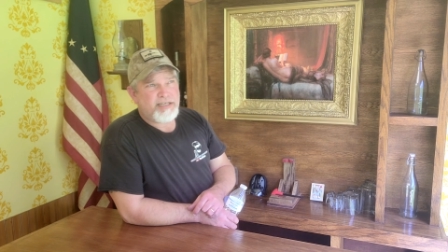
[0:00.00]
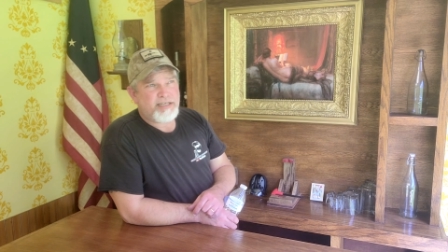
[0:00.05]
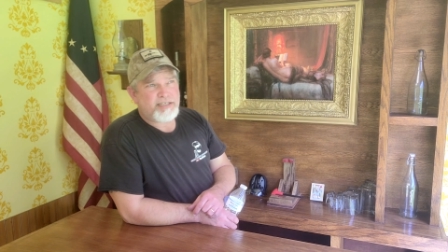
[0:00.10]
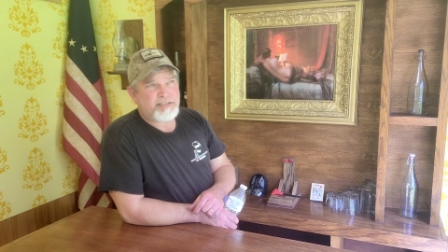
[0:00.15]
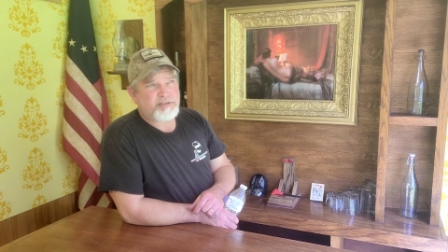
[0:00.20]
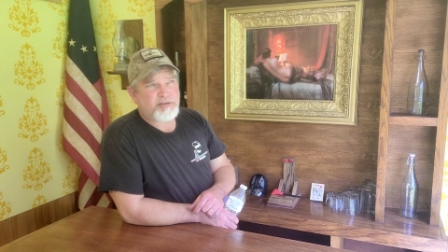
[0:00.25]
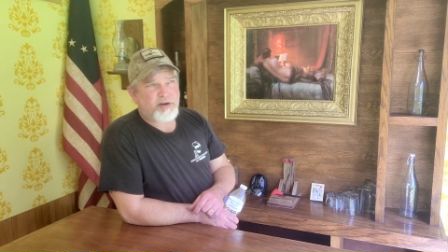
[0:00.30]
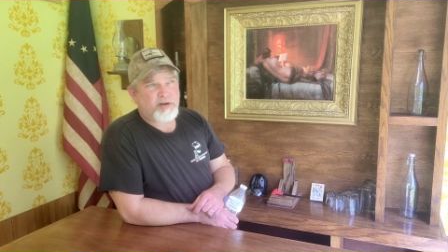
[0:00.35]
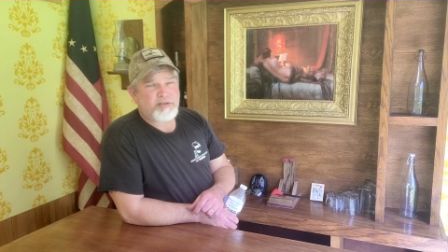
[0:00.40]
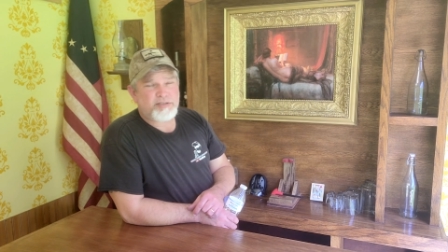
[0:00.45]

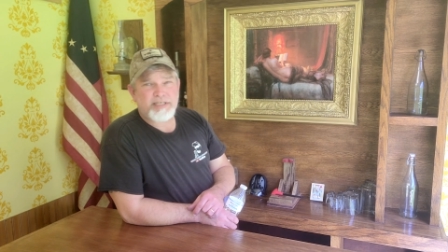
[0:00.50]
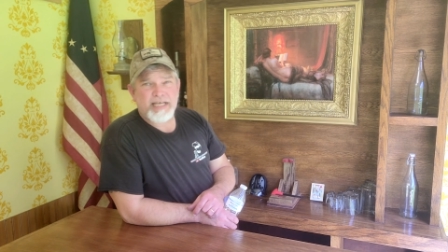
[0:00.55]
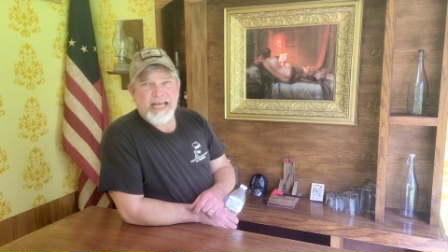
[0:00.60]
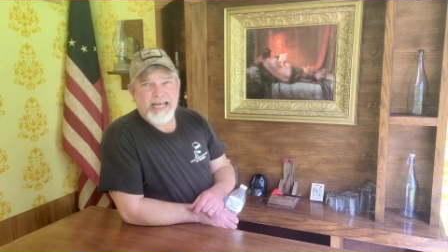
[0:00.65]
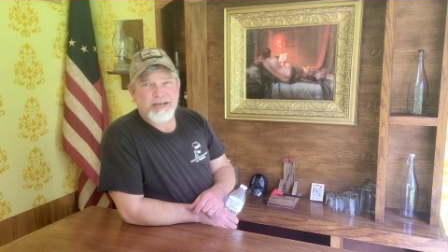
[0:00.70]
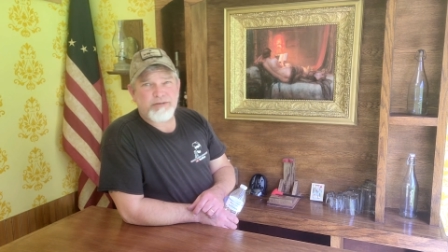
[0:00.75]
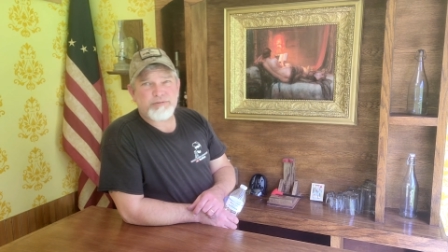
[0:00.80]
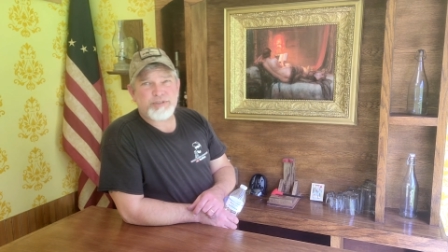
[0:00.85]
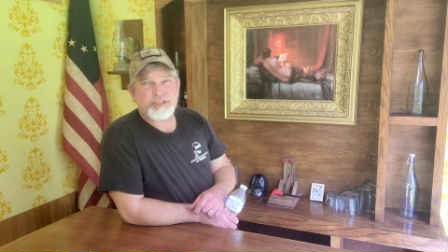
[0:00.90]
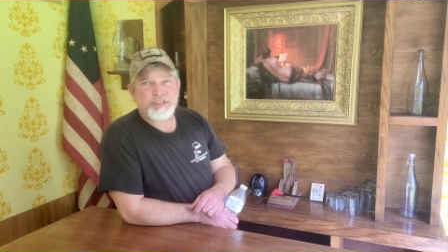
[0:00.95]
it's hard
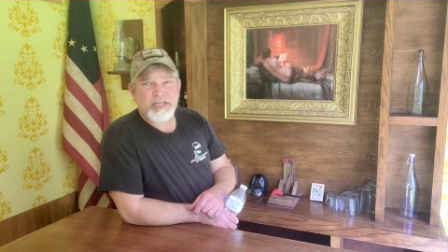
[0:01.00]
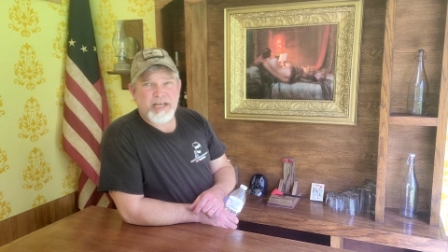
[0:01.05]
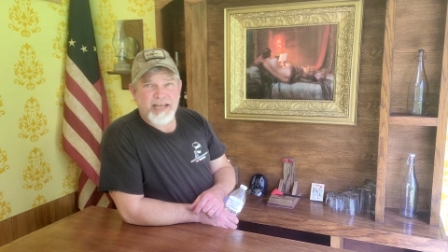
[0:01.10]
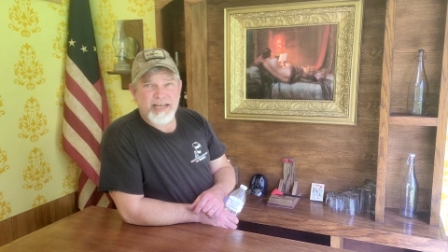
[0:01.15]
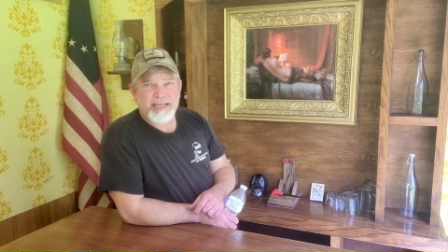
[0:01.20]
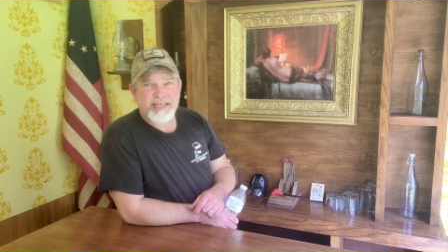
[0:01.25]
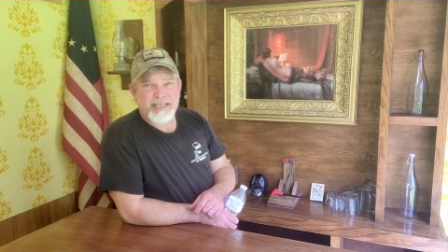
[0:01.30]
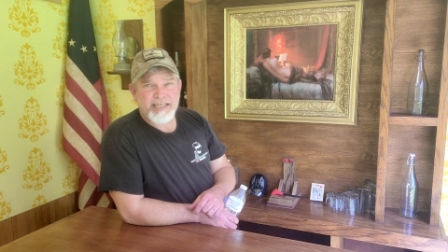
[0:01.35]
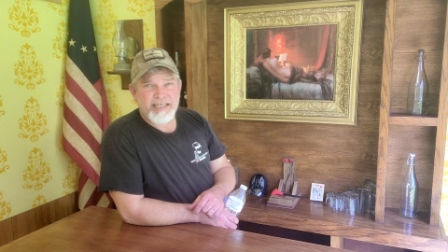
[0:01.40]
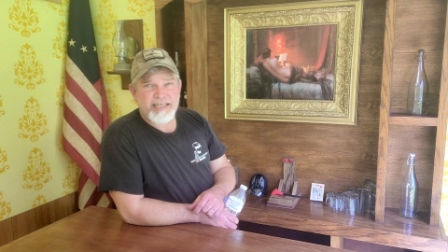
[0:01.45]
to
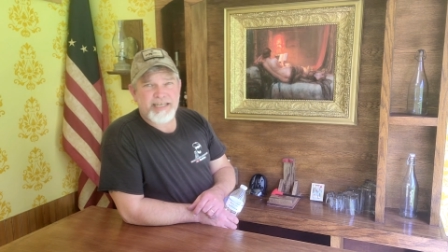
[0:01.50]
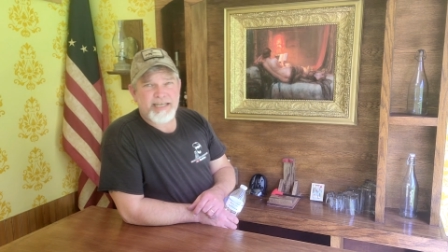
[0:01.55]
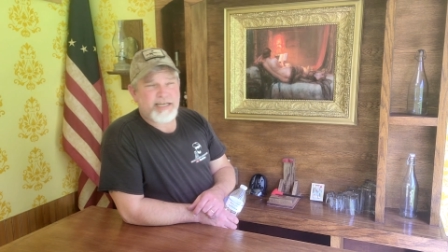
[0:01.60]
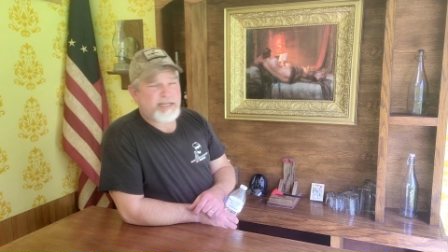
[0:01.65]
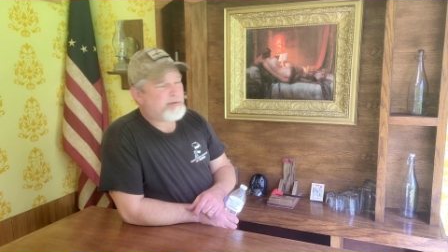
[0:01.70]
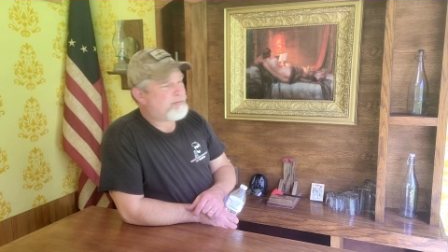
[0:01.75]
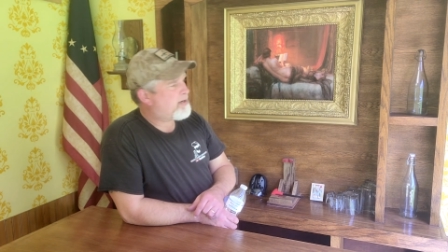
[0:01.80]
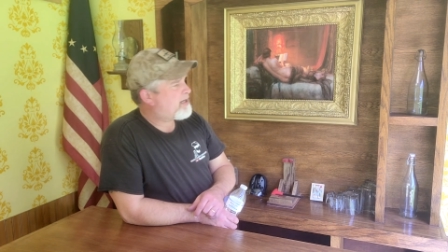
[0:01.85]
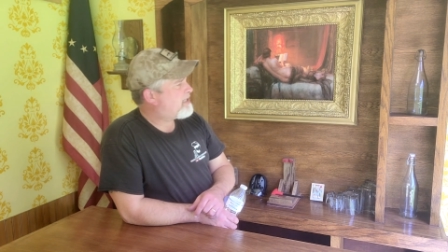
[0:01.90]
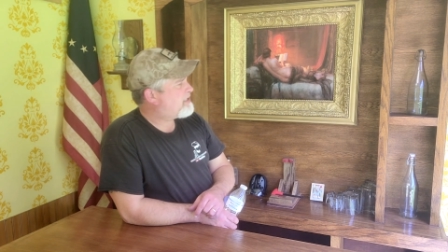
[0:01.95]
outshine it
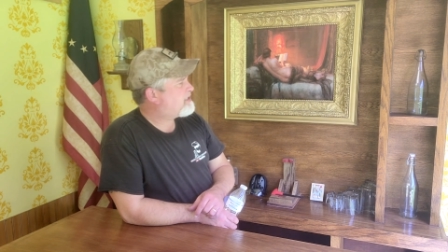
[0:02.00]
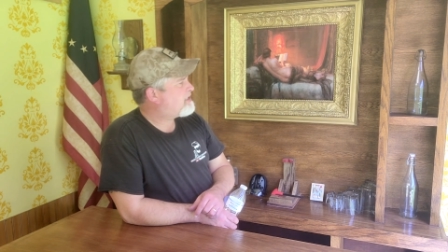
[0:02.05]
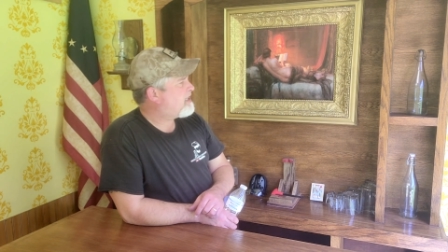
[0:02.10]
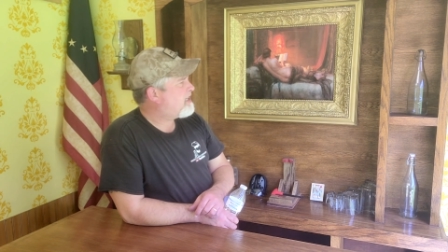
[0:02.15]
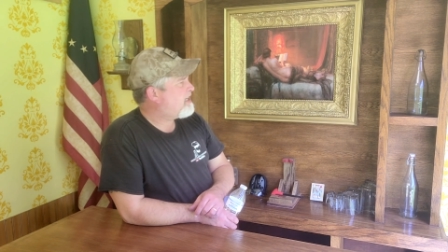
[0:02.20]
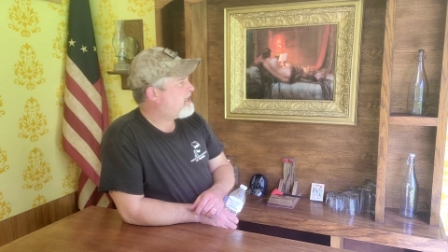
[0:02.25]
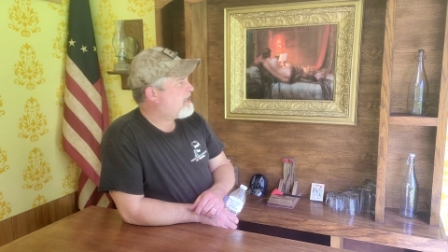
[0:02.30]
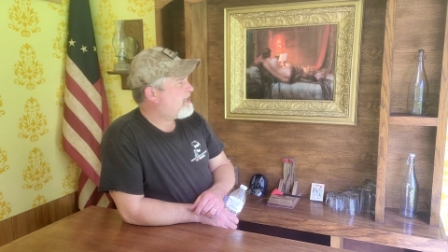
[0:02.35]
anyways,